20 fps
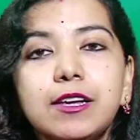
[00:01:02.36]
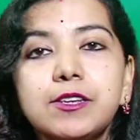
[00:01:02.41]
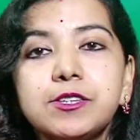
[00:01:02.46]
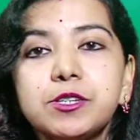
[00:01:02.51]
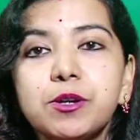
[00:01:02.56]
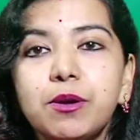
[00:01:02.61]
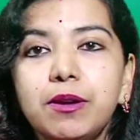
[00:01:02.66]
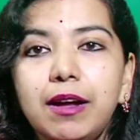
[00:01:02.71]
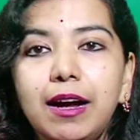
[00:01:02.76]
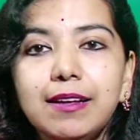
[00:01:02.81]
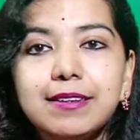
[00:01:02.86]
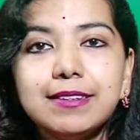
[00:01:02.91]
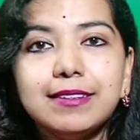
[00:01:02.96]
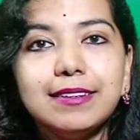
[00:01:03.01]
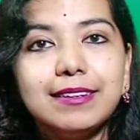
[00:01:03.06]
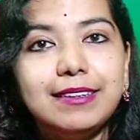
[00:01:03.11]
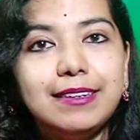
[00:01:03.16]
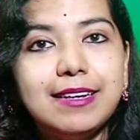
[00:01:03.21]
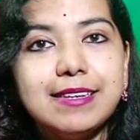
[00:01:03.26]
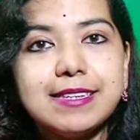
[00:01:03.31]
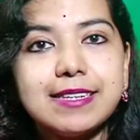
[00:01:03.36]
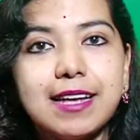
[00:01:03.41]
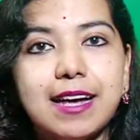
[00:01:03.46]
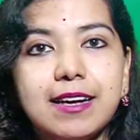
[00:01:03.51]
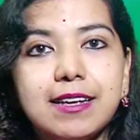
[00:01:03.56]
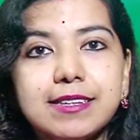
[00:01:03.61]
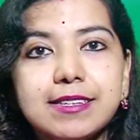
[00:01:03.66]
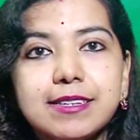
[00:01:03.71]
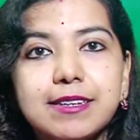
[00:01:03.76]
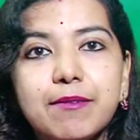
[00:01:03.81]
So let's
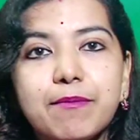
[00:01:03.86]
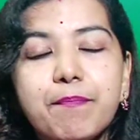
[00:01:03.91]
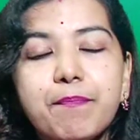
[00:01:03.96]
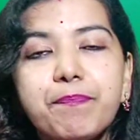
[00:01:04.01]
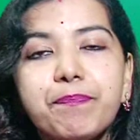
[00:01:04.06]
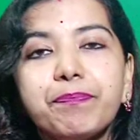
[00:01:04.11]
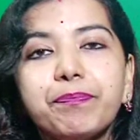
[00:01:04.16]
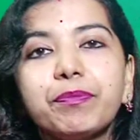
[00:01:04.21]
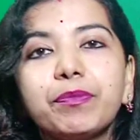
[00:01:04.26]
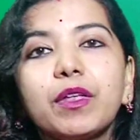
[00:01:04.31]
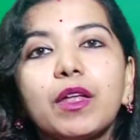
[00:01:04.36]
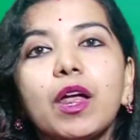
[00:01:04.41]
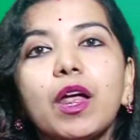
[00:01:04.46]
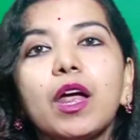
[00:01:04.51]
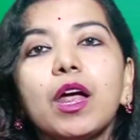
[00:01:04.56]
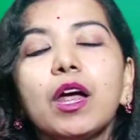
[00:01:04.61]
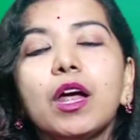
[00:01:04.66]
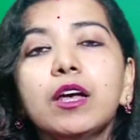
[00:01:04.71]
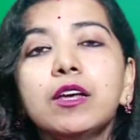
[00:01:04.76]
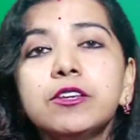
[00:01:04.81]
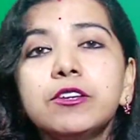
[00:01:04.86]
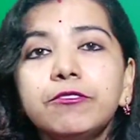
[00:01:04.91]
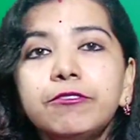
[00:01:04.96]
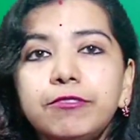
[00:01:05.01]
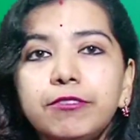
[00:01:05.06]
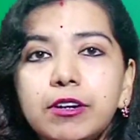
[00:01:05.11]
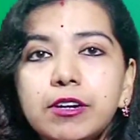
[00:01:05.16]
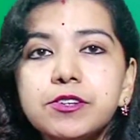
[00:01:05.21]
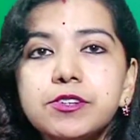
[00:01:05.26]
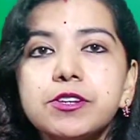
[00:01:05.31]
discuss. So
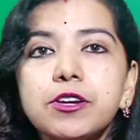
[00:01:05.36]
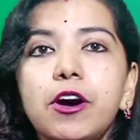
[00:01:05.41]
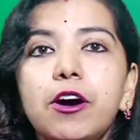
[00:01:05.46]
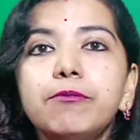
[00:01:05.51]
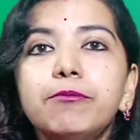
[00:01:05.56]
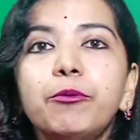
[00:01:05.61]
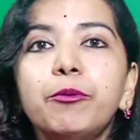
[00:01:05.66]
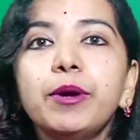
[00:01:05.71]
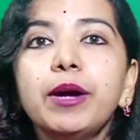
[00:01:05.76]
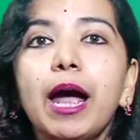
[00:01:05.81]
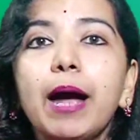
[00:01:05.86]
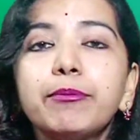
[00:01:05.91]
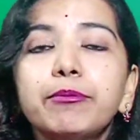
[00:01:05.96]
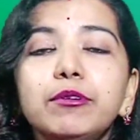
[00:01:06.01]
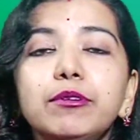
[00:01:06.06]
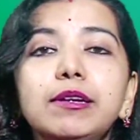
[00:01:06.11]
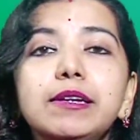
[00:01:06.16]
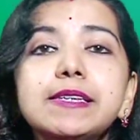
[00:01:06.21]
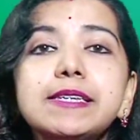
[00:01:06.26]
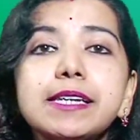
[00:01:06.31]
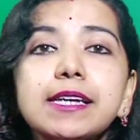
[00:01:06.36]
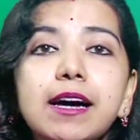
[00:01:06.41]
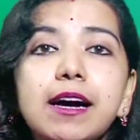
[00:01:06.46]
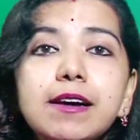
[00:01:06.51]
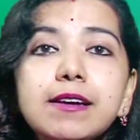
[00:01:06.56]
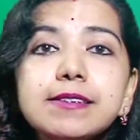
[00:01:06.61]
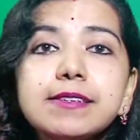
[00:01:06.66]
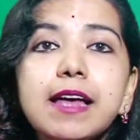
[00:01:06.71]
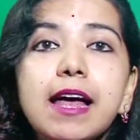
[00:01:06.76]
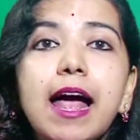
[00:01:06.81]
first off, we have to
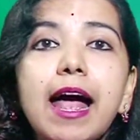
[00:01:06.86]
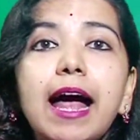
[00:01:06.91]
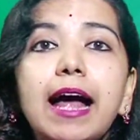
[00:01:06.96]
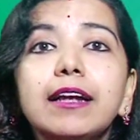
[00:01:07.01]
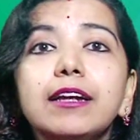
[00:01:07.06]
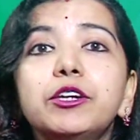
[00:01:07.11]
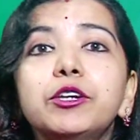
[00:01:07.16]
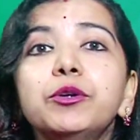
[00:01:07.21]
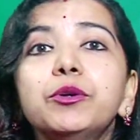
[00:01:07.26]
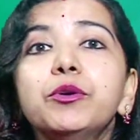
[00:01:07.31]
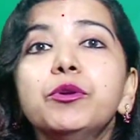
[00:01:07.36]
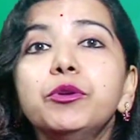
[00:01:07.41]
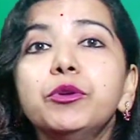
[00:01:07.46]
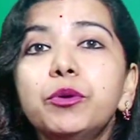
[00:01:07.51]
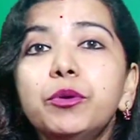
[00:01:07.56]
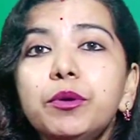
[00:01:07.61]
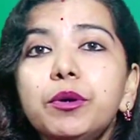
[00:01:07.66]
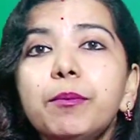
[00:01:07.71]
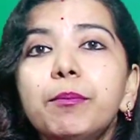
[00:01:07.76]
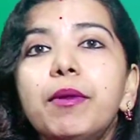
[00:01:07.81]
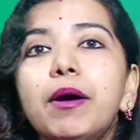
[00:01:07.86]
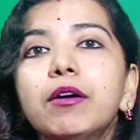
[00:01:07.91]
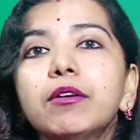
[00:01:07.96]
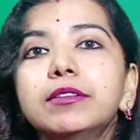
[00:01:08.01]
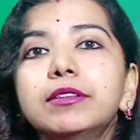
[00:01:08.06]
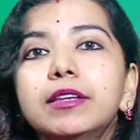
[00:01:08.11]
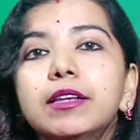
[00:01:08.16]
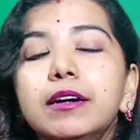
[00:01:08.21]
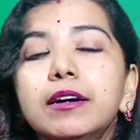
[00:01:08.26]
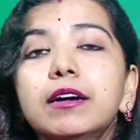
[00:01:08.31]
discuss and to know
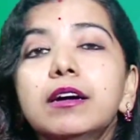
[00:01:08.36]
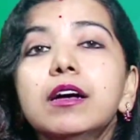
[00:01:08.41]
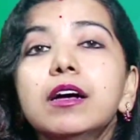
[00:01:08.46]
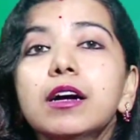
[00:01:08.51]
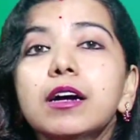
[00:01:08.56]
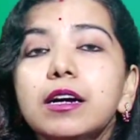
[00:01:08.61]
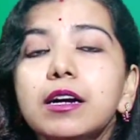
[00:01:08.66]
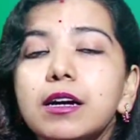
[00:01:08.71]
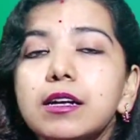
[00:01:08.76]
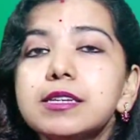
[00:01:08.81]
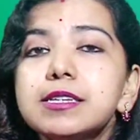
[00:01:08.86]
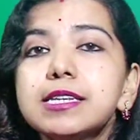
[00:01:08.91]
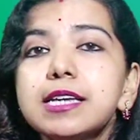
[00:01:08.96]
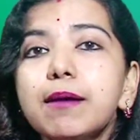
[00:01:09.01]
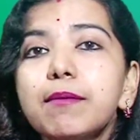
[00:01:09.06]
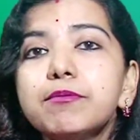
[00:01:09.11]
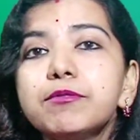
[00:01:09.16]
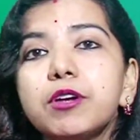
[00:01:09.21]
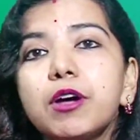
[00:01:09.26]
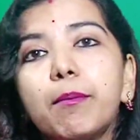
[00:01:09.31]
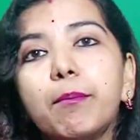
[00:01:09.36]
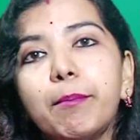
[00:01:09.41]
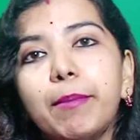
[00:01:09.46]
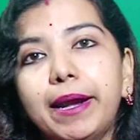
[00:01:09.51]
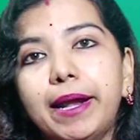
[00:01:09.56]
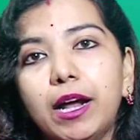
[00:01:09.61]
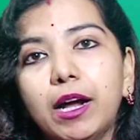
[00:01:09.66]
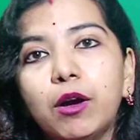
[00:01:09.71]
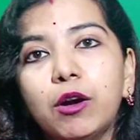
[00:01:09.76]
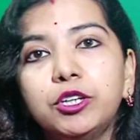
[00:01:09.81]
about the concept of
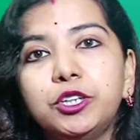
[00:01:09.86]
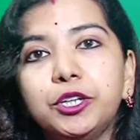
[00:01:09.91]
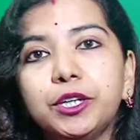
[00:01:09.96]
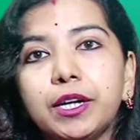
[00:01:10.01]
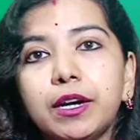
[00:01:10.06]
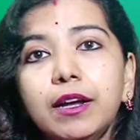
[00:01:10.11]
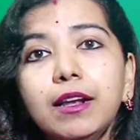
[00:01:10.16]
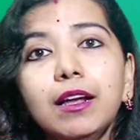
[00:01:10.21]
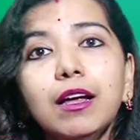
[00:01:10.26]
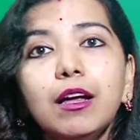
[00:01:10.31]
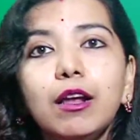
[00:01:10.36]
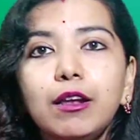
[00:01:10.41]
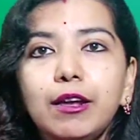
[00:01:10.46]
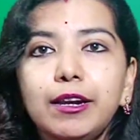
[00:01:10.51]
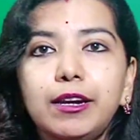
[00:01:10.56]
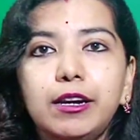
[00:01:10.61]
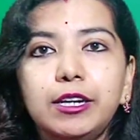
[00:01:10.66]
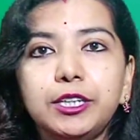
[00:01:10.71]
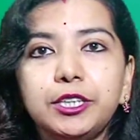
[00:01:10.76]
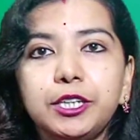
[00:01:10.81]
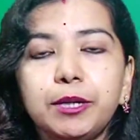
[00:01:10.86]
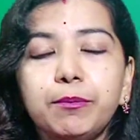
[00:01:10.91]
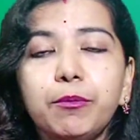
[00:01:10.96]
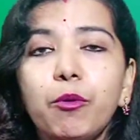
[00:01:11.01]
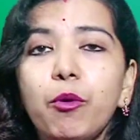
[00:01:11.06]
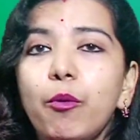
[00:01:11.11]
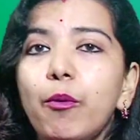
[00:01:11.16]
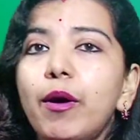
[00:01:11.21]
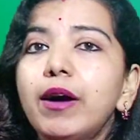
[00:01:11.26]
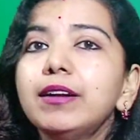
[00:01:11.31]
pedagogical leadership,
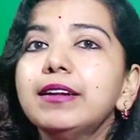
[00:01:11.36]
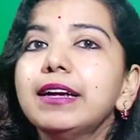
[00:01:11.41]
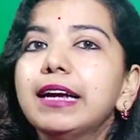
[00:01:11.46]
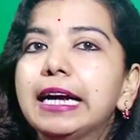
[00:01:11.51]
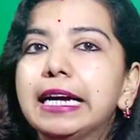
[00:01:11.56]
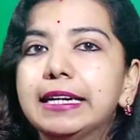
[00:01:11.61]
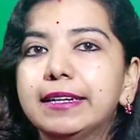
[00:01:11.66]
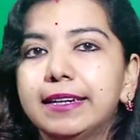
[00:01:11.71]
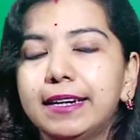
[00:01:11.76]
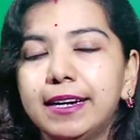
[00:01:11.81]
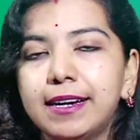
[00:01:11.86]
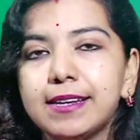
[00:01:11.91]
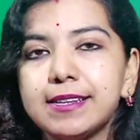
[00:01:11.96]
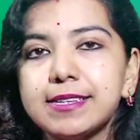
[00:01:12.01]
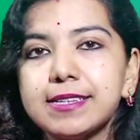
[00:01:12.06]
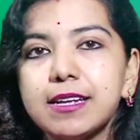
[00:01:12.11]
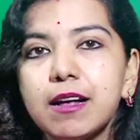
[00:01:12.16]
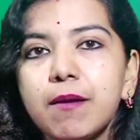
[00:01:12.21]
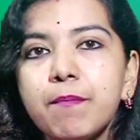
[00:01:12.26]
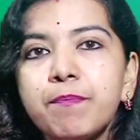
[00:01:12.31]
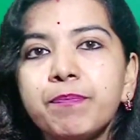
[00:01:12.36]
what it is.